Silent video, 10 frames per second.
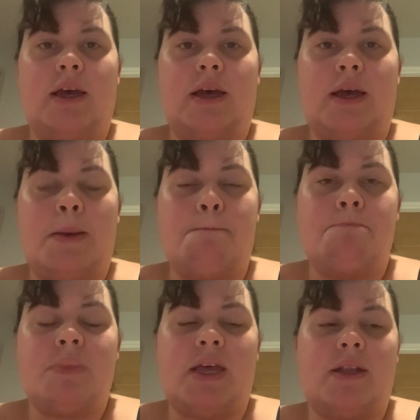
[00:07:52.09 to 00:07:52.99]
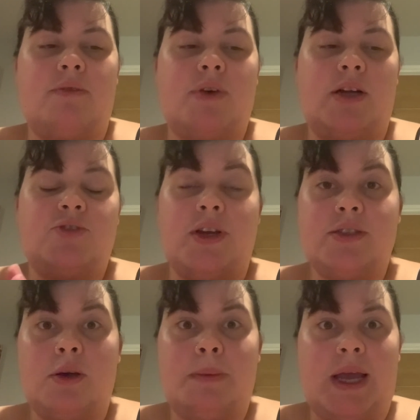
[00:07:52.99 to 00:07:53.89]
Um, and then I've got a
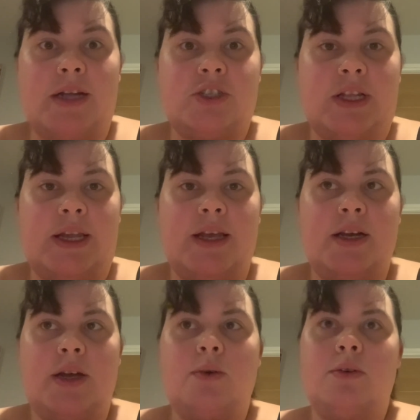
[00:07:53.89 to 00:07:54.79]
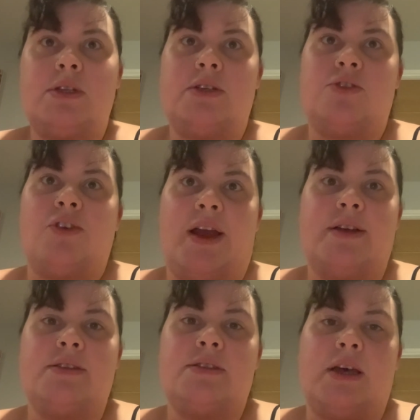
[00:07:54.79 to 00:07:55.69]
dress coming actually. I ordered a
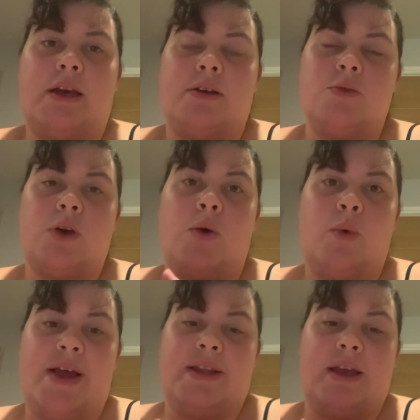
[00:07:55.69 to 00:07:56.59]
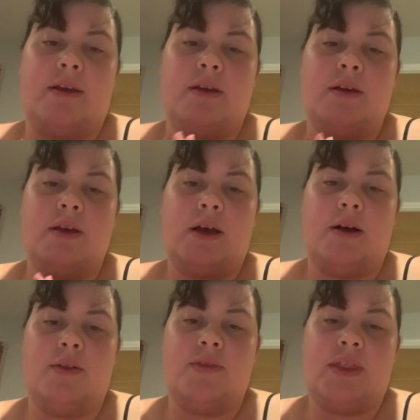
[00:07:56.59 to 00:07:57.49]
dress because uh, we've got a wedding
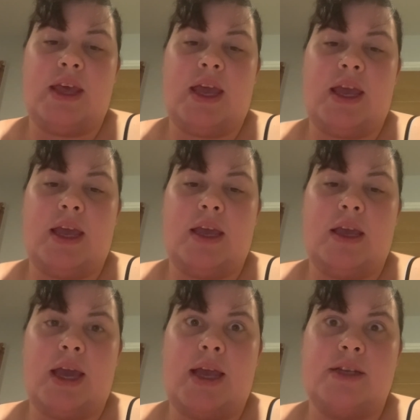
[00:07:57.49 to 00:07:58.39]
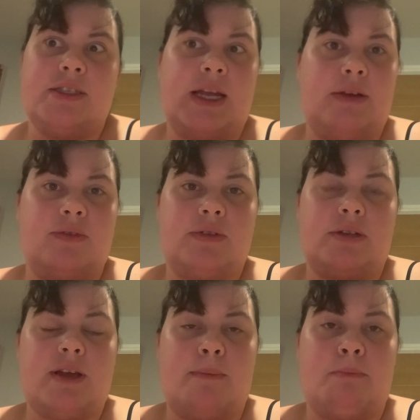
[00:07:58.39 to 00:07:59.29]
on the 18th of
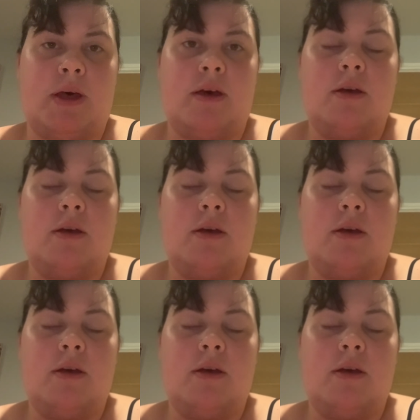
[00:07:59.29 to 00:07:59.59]
September.